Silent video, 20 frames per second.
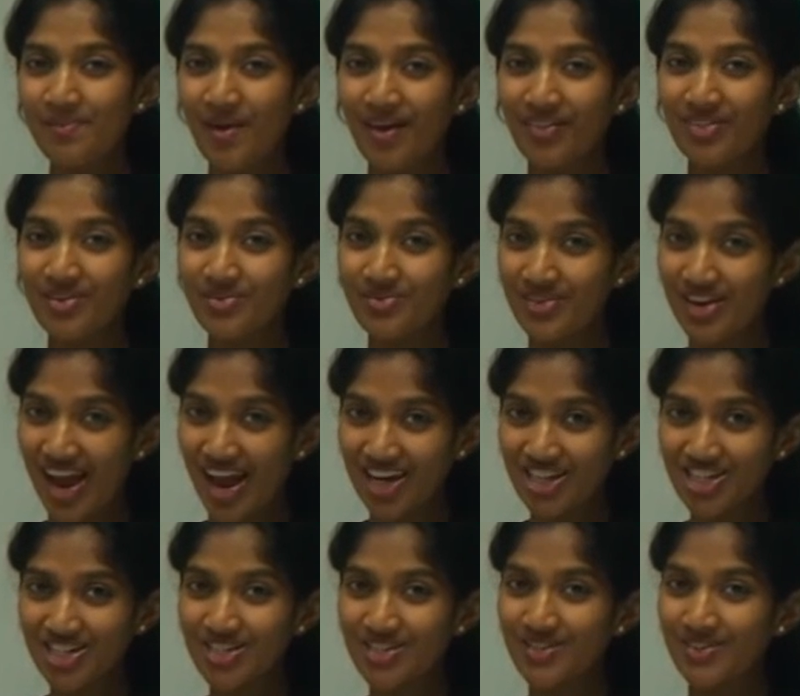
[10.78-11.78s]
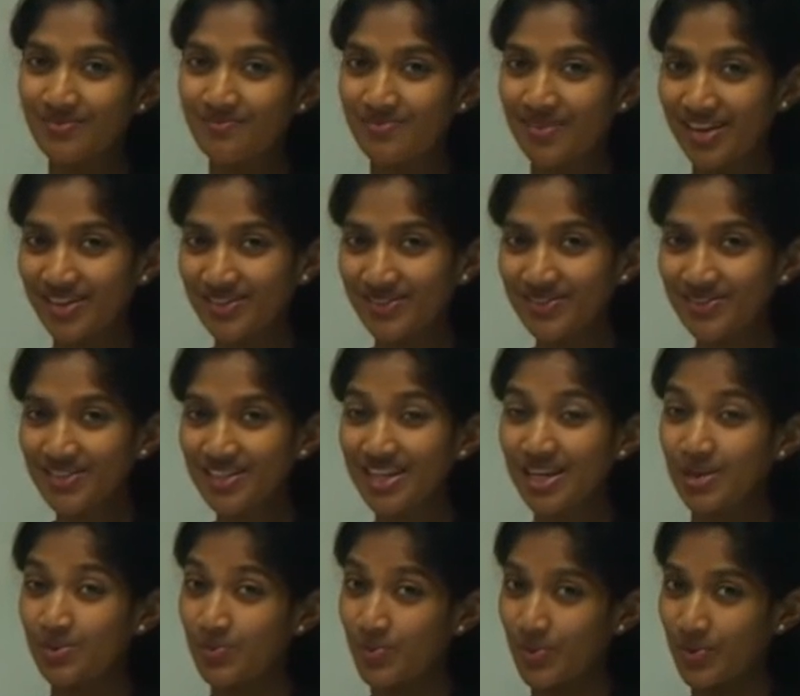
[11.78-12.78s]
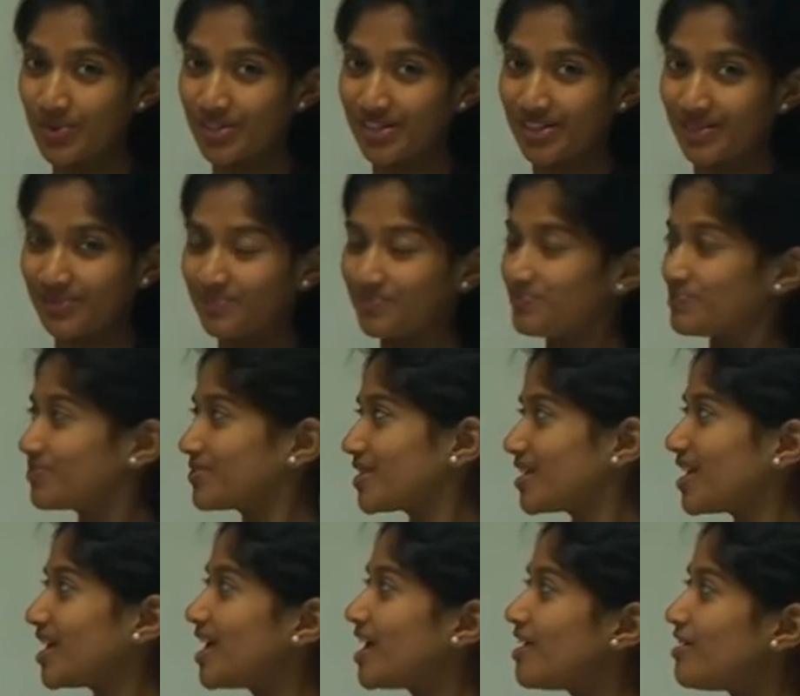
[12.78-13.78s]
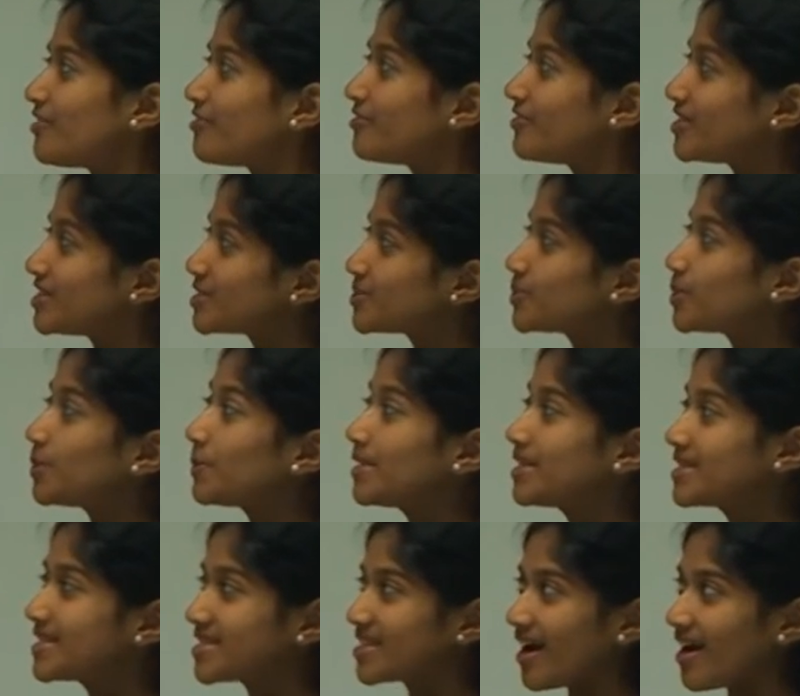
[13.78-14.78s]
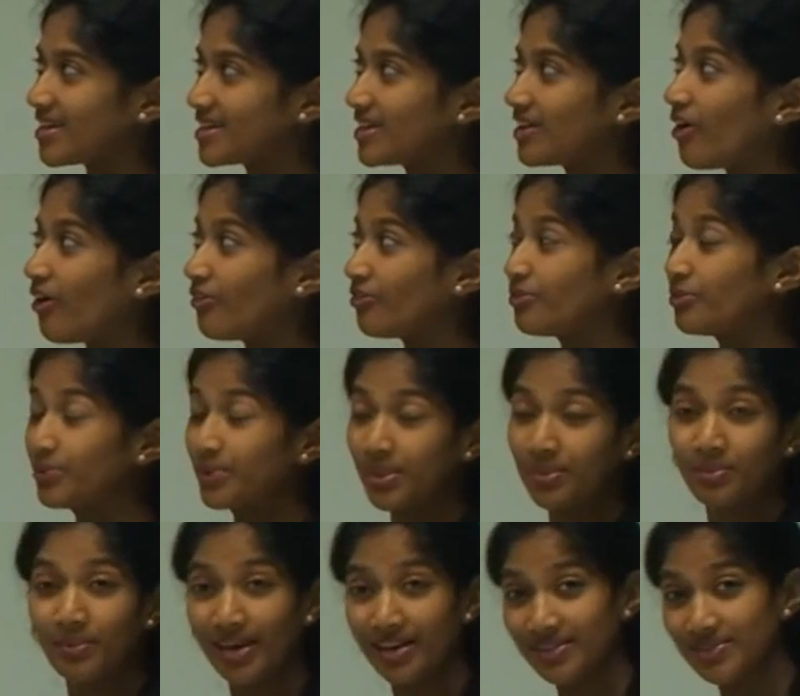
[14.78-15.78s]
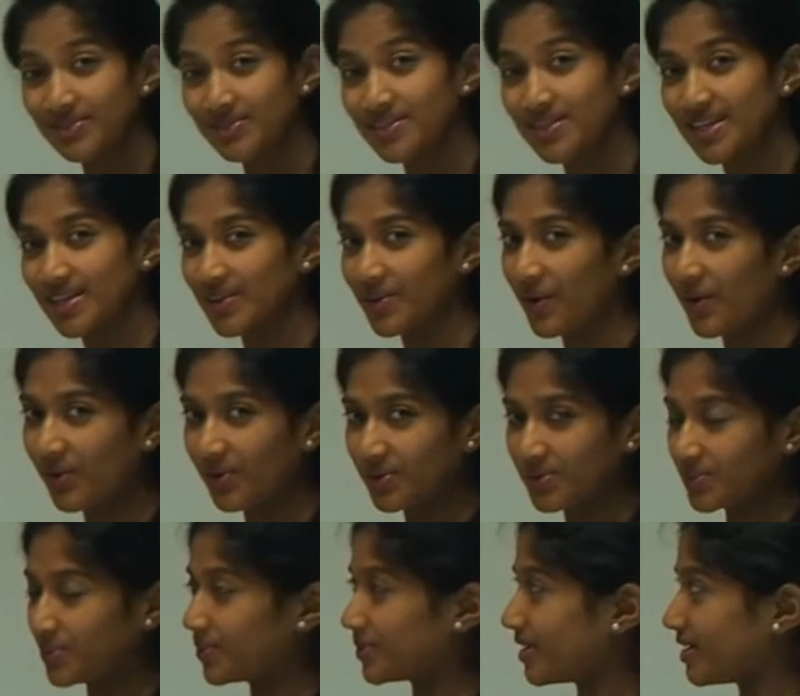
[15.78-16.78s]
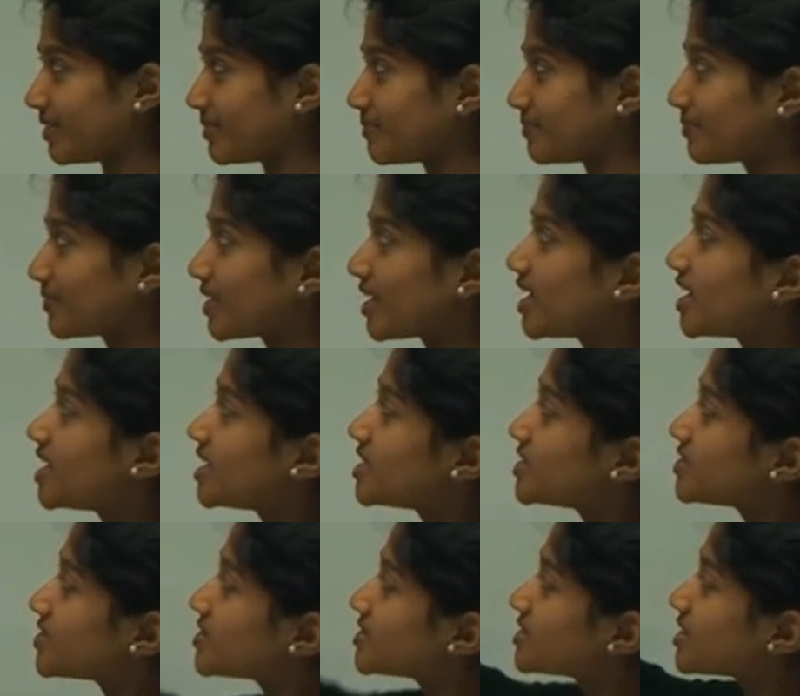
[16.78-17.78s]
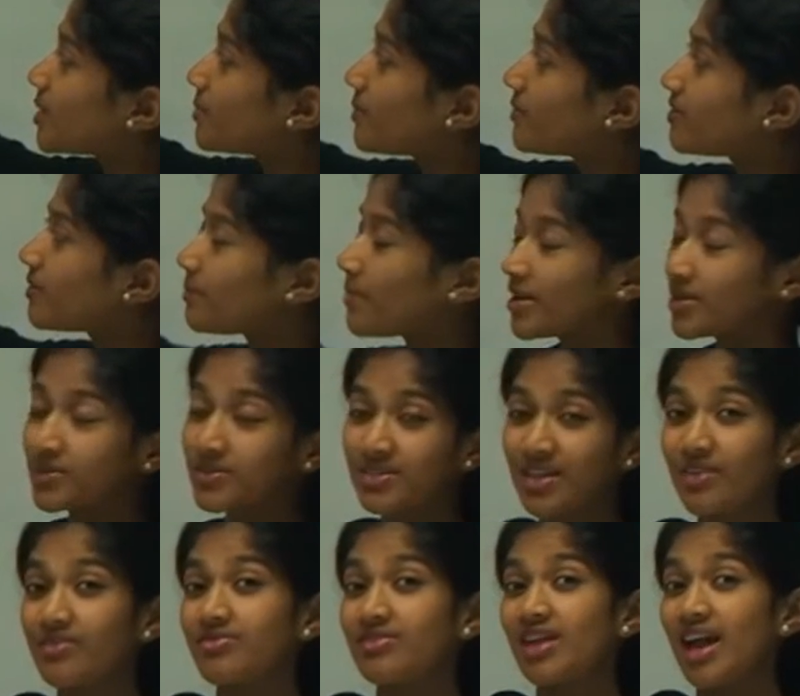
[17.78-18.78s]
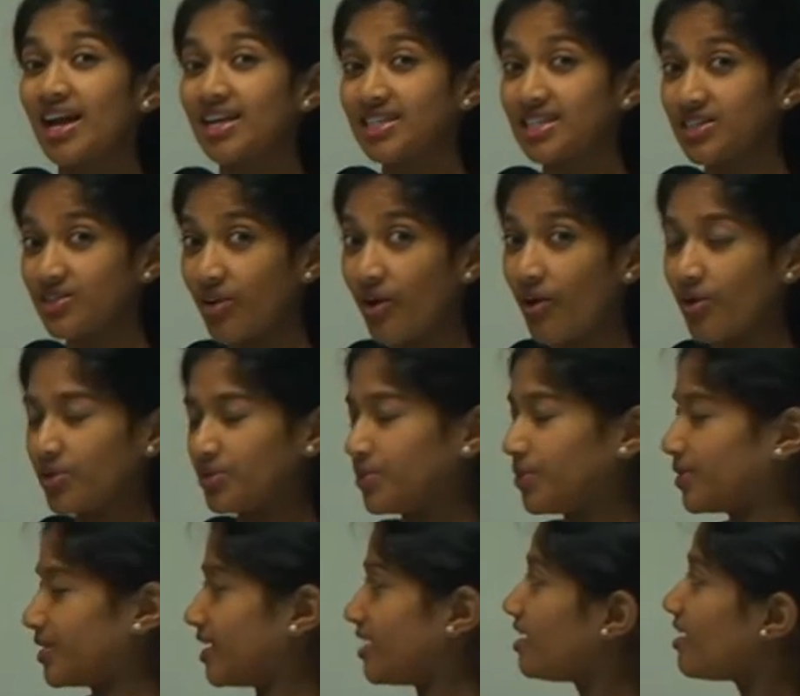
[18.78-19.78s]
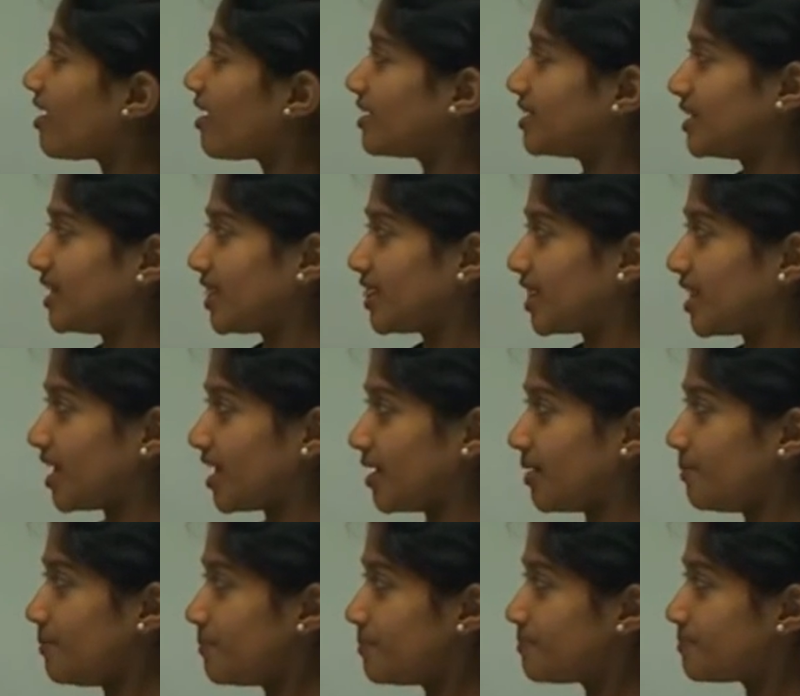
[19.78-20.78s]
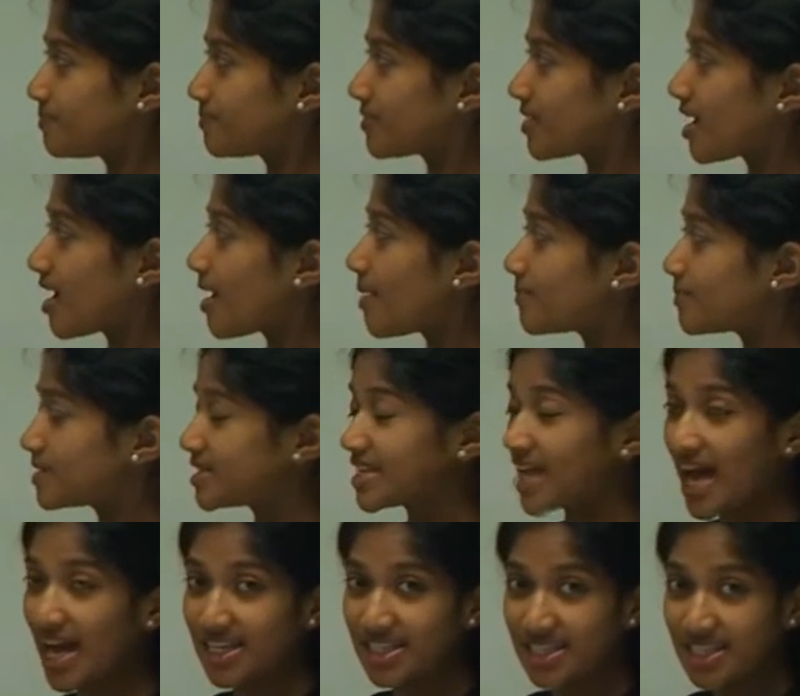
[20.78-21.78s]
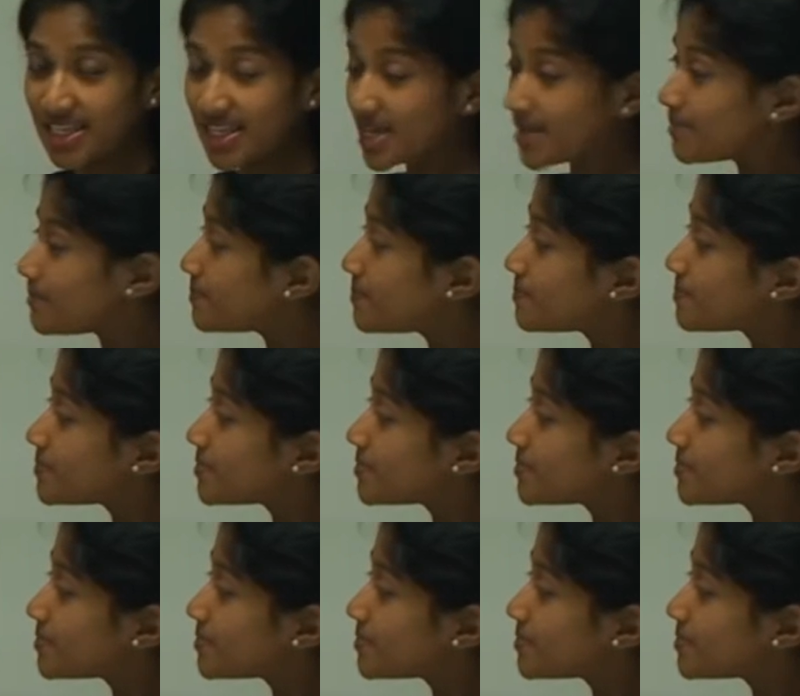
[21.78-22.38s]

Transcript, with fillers: about the reactions of metals in water. First we'll be starting off with metals in cold water. So some of the metals that react in cold water are lithium, potassium,